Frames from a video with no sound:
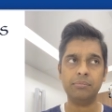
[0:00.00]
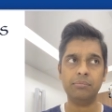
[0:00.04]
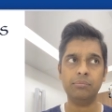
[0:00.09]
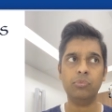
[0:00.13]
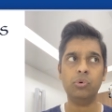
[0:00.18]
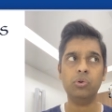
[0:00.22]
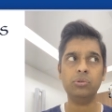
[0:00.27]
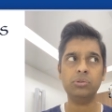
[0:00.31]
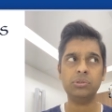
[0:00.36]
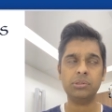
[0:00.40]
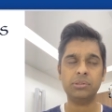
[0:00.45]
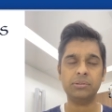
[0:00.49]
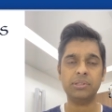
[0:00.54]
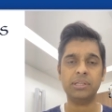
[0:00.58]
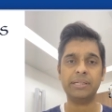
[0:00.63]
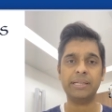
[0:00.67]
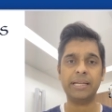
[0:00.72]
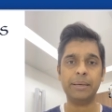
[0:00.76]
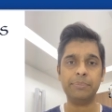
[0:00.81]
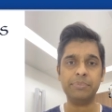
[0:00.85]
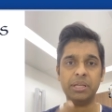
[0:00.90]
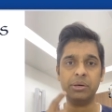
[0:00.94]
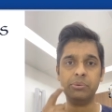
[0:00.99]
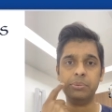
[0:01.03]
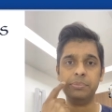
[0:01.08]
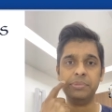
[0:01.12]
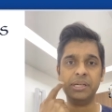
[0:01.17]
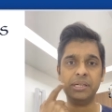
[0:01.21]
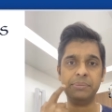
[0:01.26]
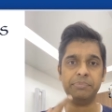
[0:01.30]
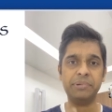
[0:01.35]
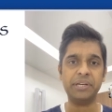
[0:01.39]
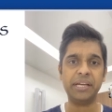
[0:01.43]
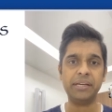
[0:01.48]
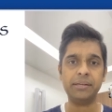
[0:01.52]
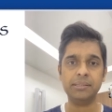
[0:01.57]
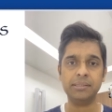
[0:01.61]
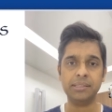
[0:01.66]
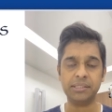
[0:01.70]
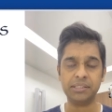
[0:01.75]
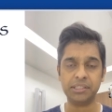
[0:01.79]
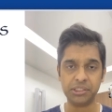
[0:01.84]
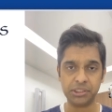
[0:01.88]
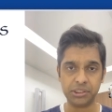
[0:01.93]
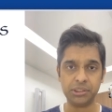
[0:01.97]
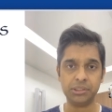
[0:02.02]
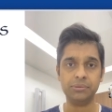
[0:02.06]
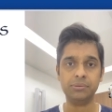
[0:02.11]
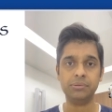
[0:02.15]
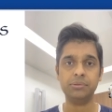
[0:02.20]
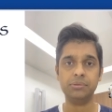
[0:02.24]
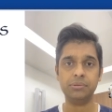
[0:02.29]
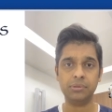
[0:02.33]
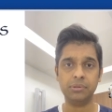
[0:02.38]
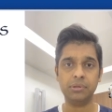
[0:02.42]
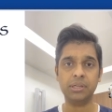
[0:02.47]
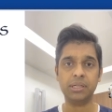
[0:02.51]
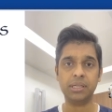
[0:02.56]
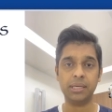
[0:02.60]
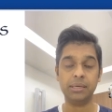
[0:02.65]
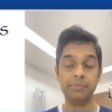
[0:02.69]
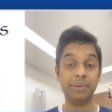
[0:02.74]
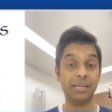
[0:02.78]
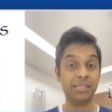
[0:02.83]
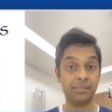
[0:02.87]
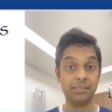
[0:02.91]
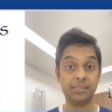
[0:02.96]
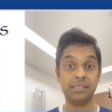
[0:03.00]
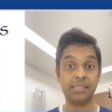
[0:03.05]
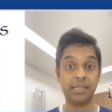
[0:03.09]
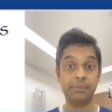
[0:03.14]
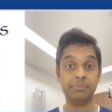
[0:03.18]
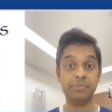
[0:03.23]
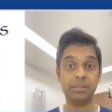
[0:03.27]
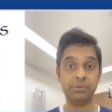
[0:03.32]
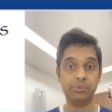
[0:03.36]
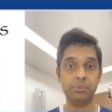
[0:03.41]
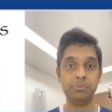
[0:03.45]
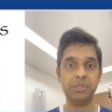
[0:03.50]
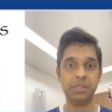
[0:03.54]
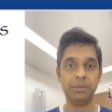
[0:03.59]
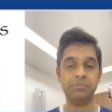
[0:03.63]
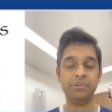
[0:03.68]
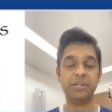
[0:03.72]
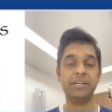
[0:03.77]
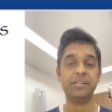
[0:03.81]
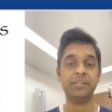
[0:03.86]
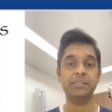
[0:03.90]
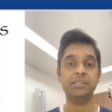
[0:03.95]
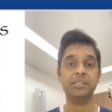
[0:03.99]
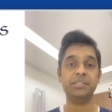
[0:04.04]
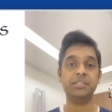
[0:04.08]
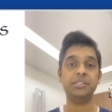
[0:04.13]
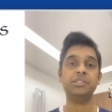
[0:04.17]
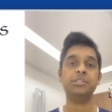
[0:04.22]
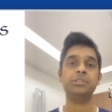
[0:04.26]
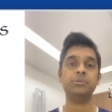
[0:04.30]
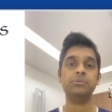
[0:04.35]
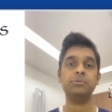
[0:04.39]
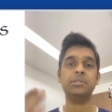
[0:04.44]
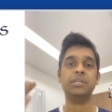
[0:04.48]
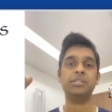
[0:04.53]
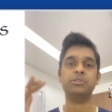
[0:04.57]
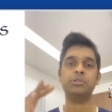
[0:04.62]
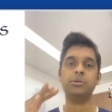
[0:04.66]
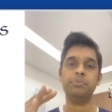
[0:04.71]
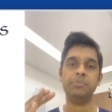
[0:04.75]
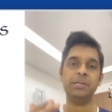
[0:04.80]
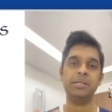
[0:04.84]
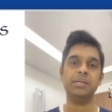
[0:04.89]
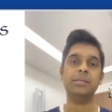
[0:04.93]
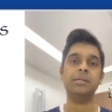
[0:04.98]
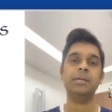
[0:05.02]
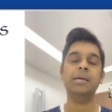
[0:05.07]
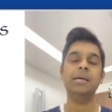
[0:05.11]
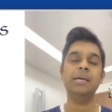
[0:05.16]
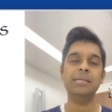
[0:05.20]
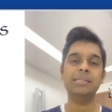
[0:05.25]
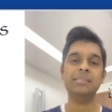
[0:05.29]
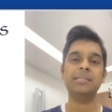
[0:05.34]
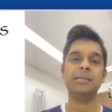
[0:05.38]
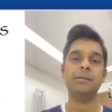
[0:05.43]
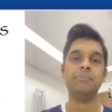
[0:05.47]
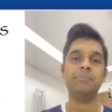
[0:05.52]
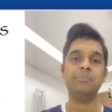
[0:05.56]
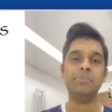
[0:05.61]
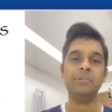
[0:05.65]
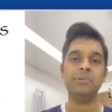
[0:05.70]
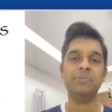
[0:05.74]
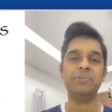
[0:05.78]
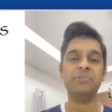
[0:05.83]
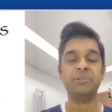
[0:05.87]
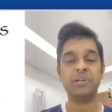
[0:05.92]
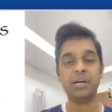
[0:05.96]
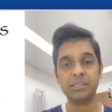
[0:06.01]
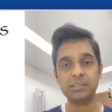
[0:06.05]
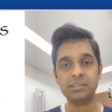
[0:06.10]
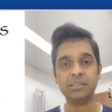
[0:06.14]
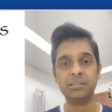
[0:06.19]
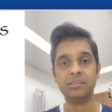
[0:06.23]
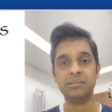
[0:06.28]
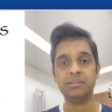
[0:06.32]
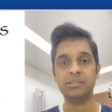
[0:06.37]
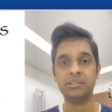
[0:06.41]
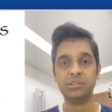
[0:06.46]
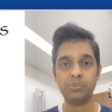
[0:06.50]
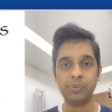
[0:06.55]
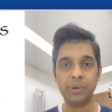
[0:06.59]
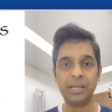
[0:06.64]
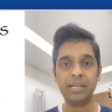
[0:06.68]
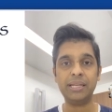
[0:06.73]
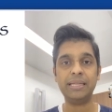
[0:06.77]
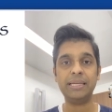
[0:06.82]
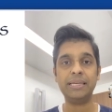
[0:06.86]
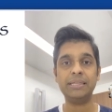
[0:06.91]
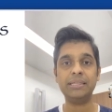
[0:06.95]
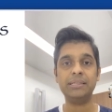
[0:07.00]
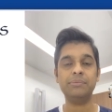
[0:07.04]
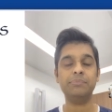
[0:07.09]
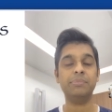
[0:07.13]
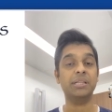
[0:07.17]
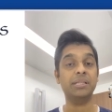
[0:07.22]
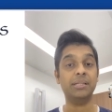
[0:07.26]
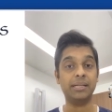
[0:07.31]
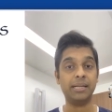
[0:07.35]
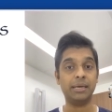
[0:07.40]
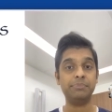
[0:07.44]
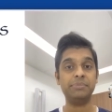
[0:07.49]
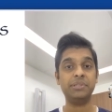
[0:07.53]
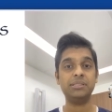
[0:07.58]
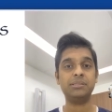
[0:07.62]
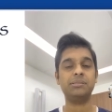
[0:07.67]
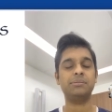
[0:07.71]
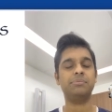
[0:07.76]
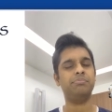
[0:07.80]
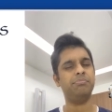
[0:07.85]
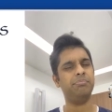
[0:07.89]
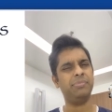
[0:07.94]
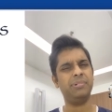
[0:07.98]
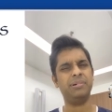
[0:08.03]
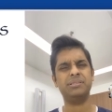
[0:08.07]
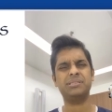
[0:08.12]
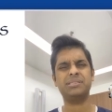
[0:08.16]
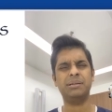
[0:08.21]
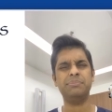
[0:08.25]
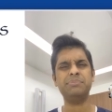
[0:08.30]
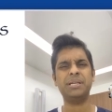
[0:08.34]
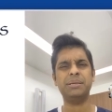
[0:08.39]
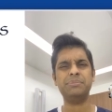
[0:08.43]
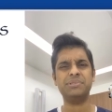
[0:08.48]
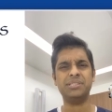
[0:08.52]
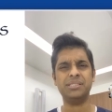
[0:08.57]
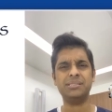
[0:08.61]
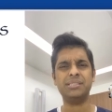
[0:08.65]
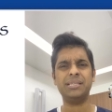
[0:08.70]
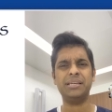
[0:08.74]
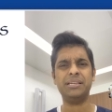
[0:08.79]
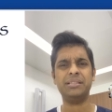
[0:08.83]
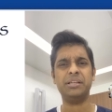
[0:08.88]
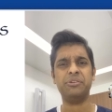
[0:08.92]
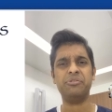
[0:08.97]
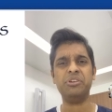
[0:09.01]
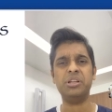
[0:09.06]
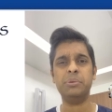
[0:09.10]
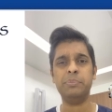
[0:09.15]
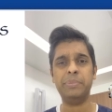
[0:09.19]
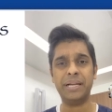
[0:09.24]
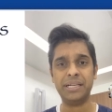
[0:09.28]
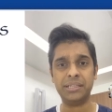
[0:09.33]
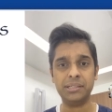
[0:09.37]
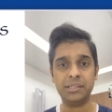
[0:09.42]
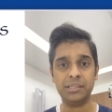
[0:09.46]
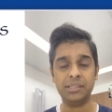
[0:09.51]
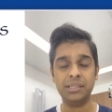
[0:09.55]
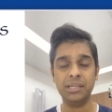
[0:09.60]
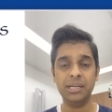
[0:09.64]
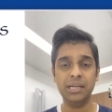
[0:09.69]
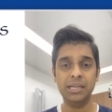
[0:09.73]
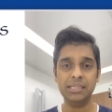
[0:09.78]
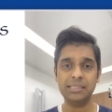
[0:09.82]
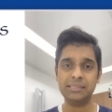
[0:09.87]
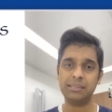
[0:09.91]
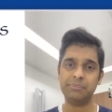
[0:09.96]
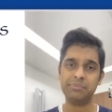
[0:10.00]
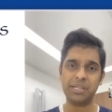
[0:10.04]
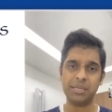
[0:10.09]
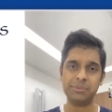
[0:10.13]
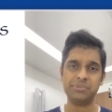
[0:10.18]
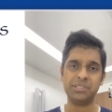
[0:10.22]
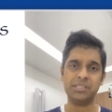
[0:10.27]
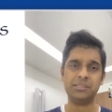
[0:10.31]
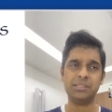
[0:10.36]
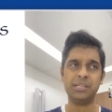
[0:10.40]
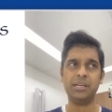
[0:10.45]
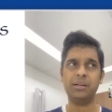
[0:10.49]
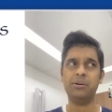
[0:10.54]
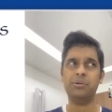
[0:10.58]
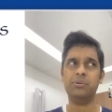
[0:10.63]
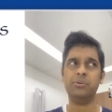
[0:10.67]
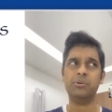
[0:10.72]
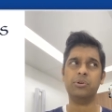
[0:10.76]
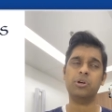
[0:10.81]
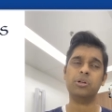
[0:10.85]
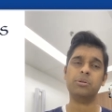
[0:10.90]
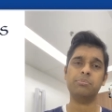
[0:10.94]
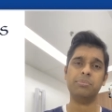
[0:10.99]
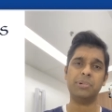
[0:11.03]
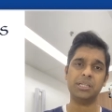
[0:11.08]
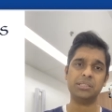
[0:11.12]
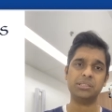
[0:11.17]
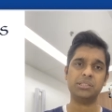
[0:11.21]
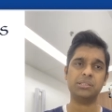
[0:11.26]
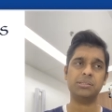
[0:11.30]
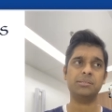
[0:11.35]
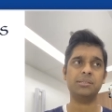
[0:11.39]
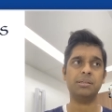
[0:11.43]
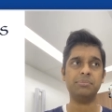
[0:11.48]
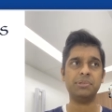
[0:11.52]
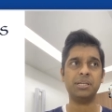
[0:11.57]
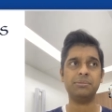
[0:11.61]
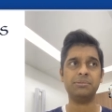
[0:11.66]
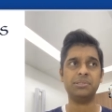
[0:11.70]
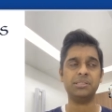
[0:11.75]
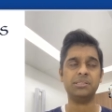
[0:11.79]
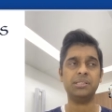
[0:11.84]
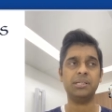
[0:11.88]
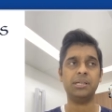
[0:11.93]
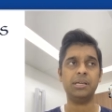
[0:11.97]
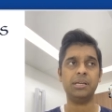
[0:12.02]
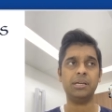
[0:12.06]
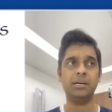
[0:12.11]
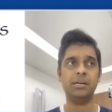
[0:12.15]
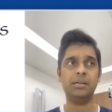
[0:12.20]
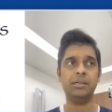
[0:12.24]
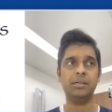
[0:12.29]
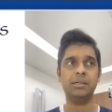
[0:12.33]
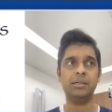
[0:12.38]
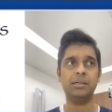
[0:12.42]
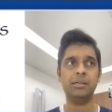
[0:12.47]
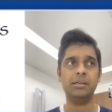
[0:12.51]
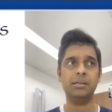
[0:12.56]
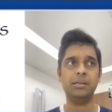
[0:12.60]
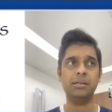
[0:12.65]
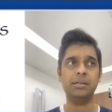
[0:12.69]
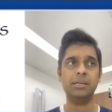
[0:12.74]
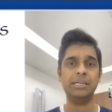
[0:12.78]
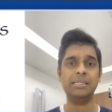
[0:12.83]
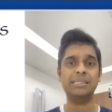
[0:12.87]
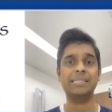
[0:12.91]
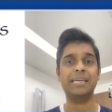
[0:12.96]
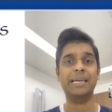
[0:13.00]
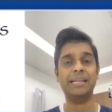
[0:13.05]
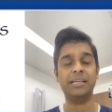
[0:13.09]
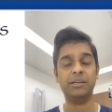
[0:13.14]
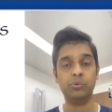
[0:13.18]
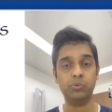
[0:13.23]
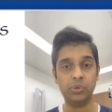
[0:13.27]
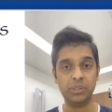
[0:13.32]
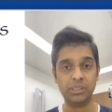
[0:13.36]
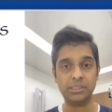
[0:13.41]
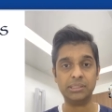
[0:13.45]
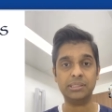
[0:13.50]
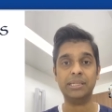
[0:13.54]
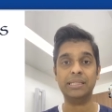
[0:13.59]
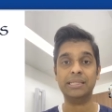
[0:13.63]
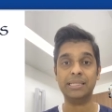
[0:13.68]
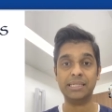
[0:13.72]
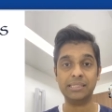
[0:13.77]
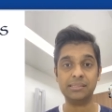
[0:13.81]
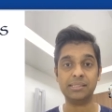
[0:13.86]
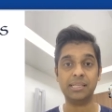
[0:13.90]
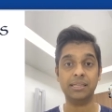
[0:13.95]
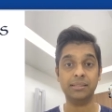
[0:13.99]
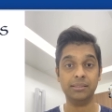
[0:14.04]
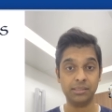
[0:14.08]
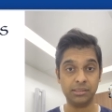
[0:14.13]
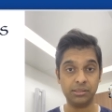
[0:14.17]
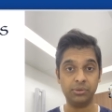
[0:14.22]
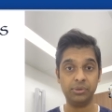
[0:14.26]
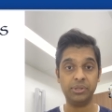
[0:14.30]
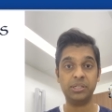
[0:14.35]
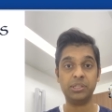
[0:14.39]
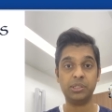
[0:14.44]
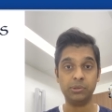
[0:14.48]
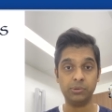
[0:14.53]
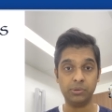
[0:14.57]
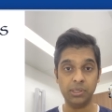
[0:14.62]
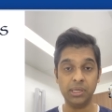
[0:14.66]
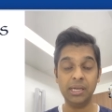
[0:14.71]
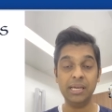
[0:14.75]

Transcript: most of the time there will be a break in the tissue. Okay, by this time there will be a break in the tissue, there should be a, some reduction in the swelling, but the numbness, sometimes they say they feel better, sometimes they say, oh, not much, sometimes they say uh, it's getting worse and things like this. You need to